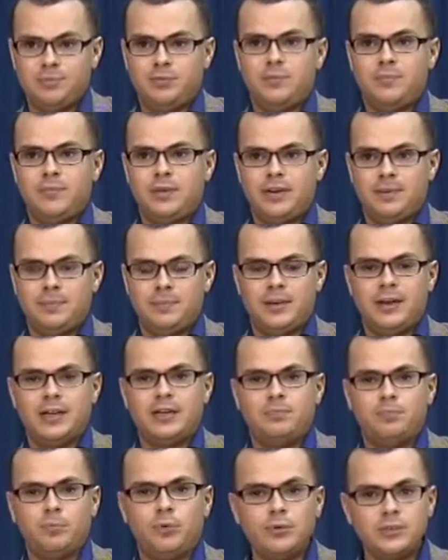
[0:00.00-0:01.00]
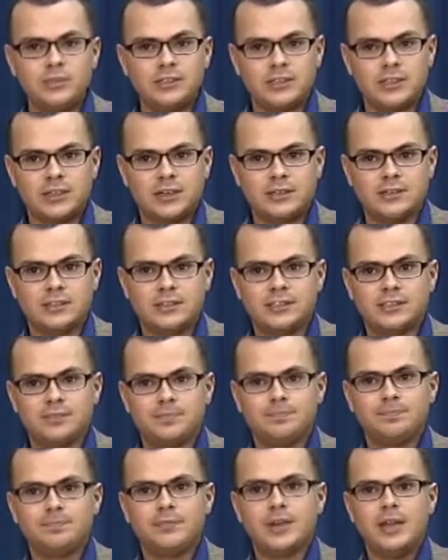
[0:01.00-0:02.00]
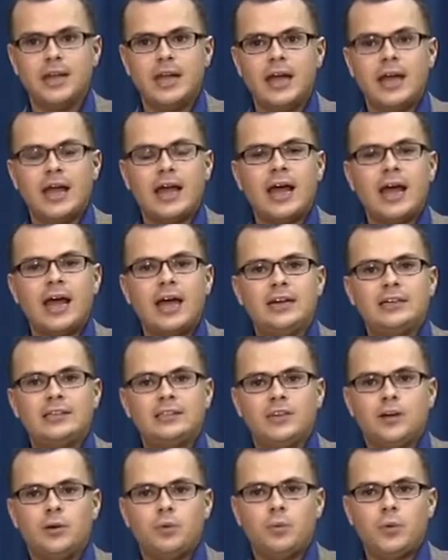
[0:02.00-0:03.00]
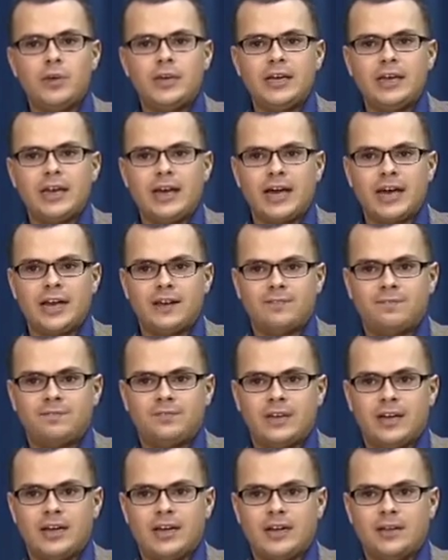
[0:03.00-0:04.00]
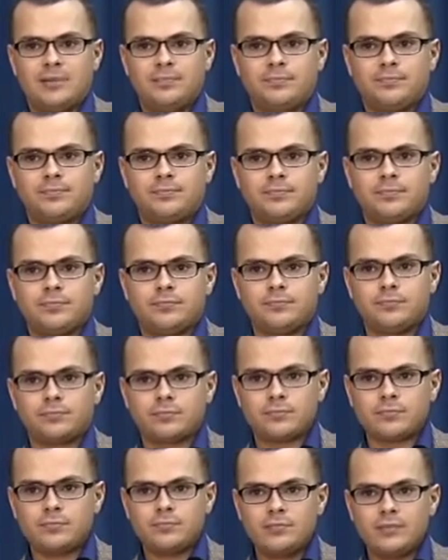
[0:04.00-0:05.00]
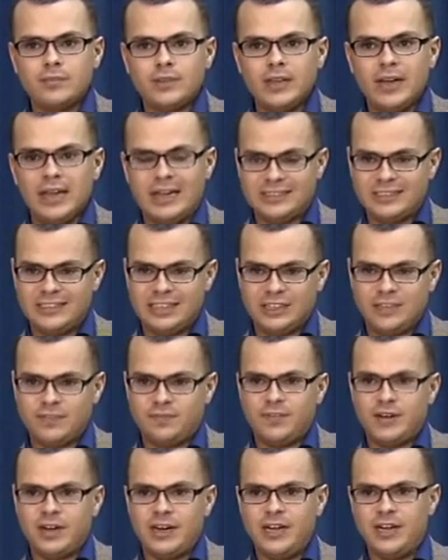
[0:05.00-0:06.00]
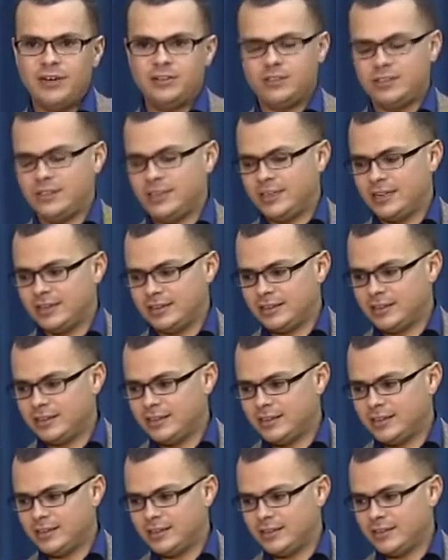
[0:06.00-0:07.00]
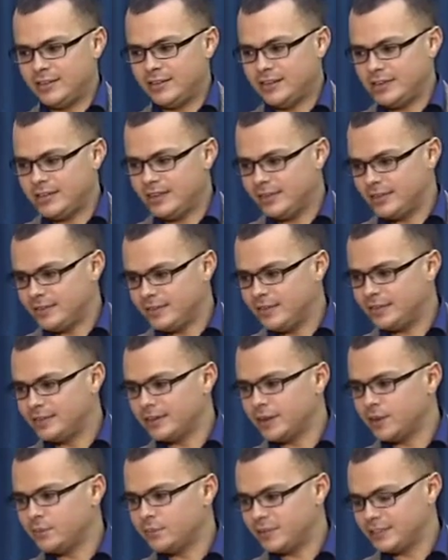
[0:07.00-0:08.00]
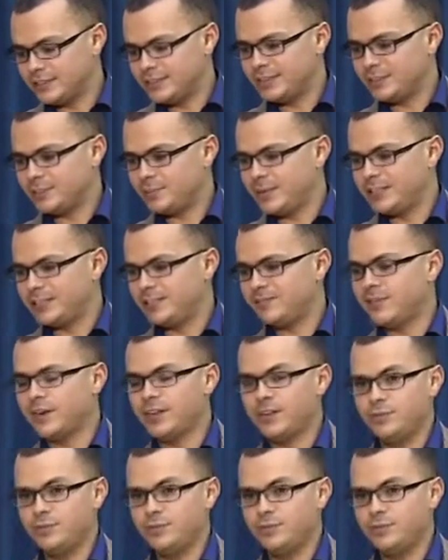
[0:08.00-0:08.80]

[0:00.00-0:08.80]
to manipulate point charges, and we have a set of values, and that are the three real numbers that specify the